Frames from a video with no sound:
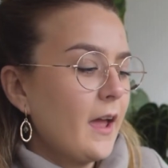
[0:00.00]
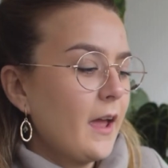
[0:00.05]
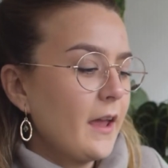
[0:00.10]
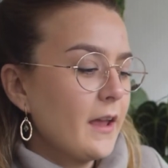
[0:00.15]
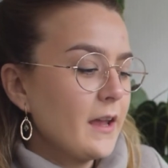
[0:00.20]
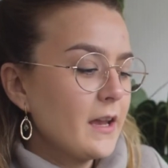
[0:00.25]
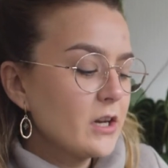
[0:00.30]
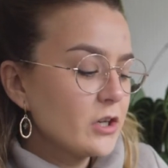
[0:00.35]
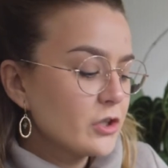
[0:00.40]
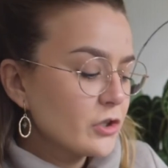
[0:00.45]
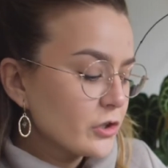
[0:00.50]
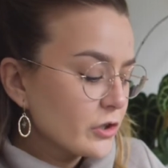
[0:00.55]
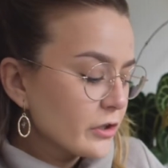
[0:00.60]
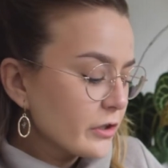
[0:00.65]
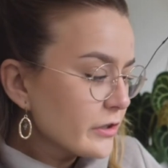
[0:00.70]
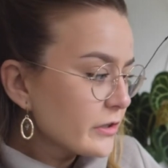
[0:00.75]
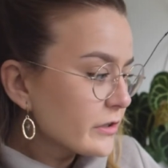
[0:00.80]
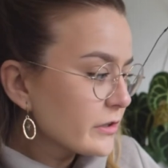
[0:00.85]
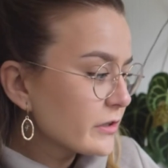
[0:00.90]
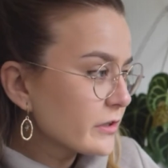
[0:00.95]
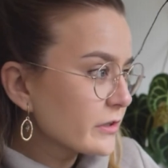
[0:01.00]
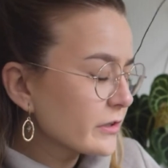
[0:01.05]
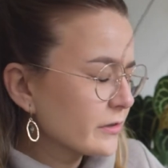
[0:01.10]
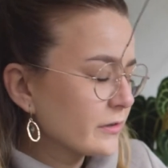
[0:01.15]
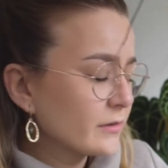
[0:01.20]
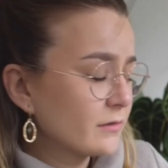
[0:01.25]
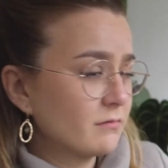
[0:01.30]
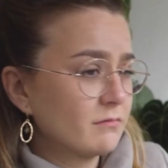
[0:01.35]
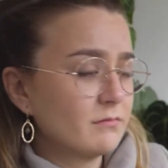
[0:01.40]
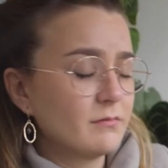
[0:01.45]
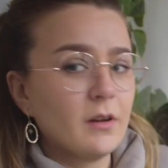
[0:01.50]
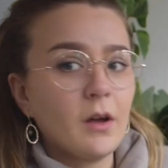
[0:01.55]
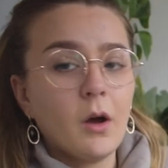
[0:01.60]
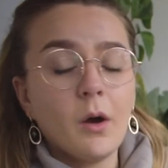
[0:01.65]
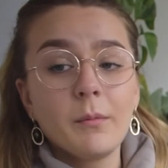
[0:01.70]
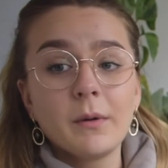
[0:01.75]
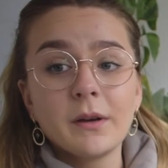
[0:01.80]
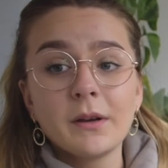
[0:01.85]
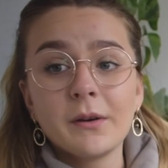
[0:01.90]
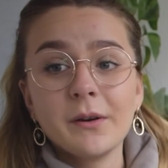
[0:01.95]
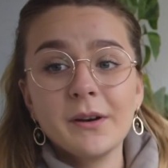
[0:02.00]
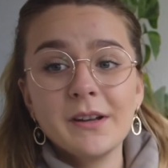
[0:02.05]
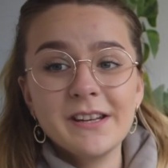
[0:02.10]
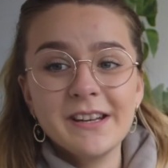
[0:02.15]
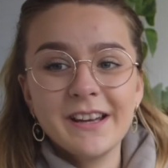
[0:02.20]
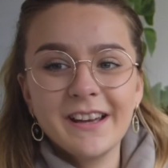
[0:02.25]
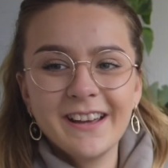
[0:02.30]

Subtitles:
it's just, oh my god.